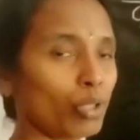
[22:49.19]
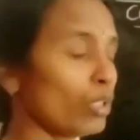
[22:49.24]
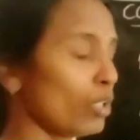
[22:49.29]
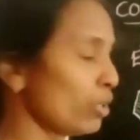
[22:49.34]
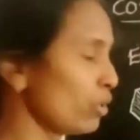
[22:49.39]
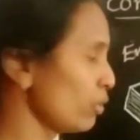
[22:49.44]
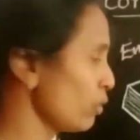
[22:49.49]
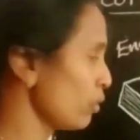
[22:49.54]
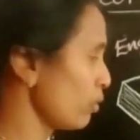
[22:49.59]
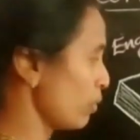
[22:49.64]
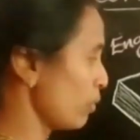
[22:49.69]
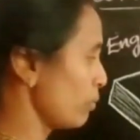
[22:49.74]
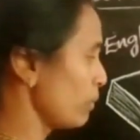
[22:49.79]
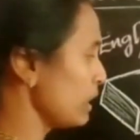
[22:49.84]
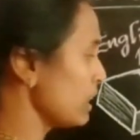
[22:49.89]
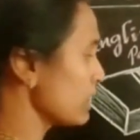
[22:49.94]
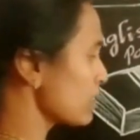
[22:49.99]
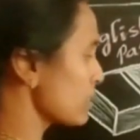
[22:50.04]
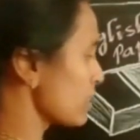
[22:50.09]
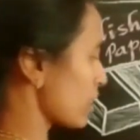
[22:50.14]
No
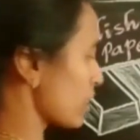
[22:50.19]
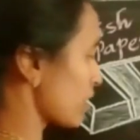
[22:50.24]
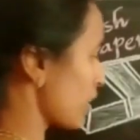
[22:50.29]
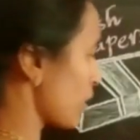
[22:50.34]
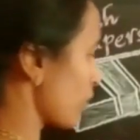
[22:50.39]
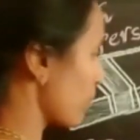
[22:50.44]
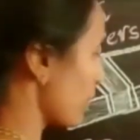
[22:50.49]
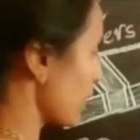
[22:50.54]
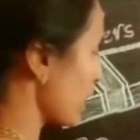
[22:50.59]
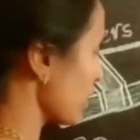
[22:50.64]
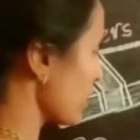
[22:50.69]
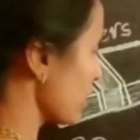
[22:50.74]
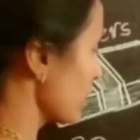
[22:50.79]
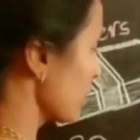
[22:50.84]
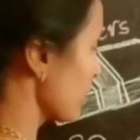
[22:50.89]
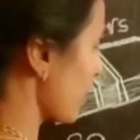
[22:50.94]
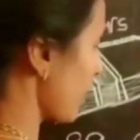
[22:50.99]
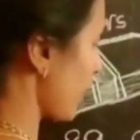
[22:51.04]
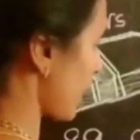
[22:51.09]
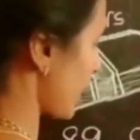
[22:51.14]
means nothing but
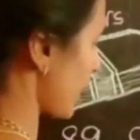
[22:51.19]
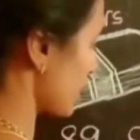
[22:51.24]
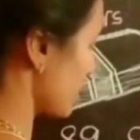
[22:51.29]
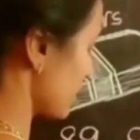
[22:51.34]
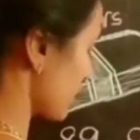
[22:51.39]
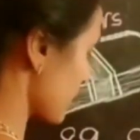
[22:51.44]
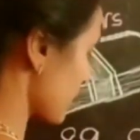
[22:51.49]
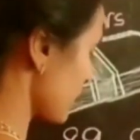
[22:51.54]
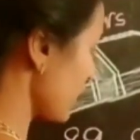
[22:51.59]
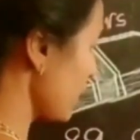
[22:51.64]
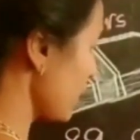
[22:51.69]
answer.